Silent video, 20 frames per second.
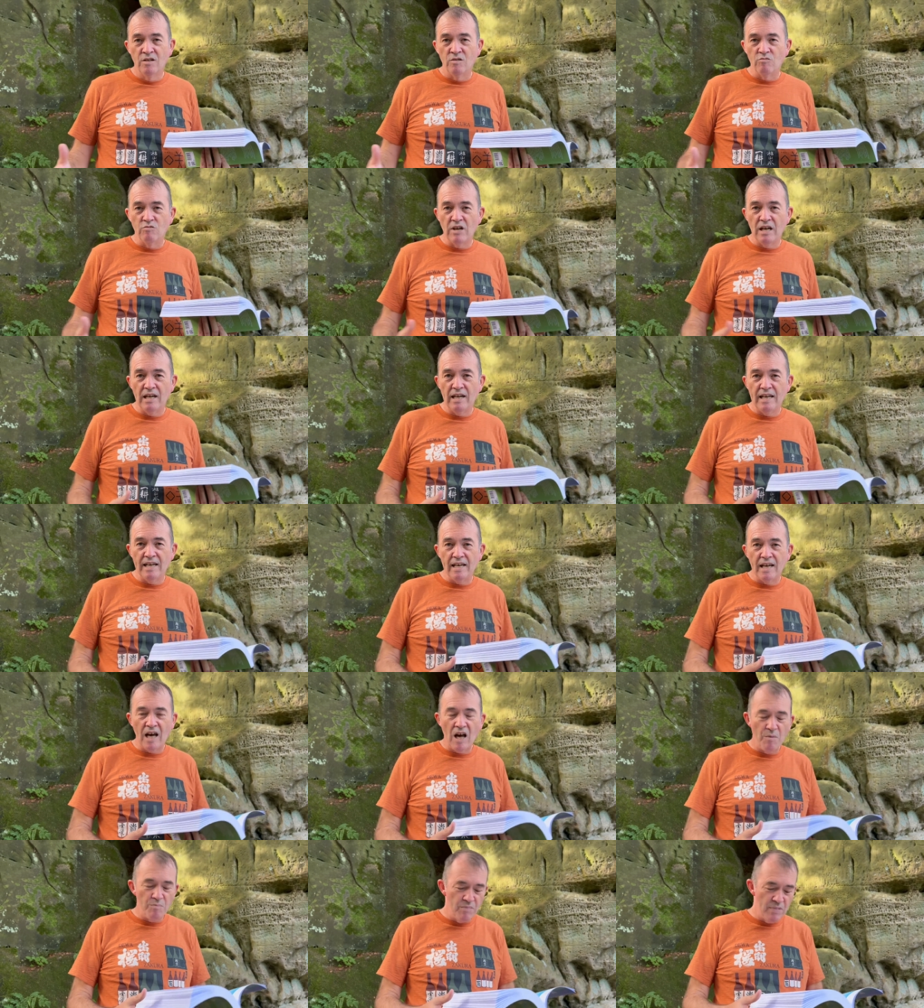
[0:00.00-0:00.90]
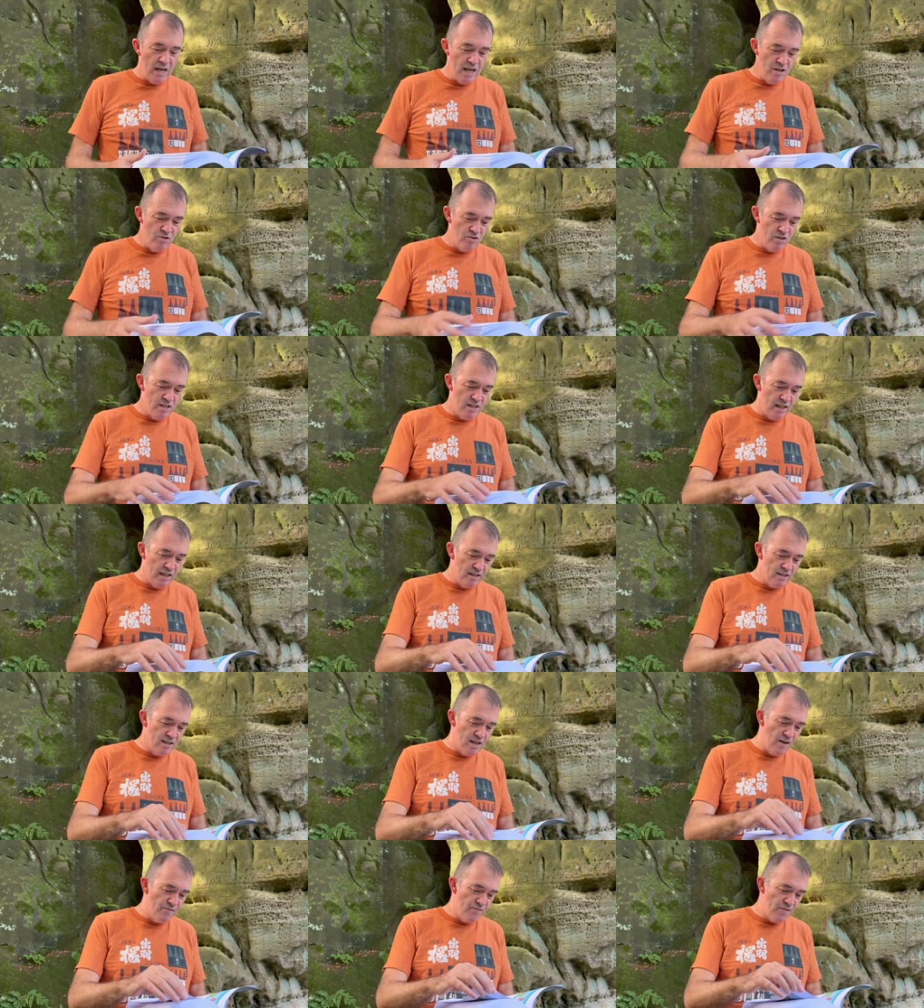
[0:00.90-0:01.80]
Really um, interesting
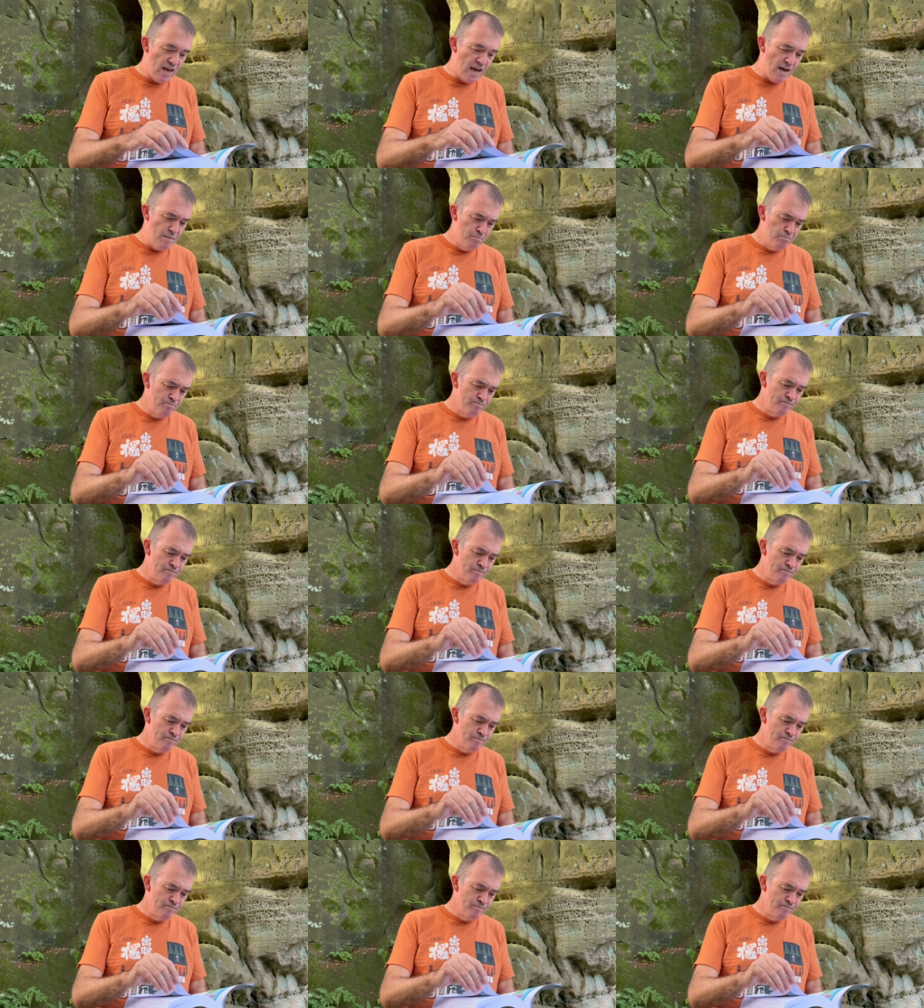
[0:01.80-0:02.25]
stuff there.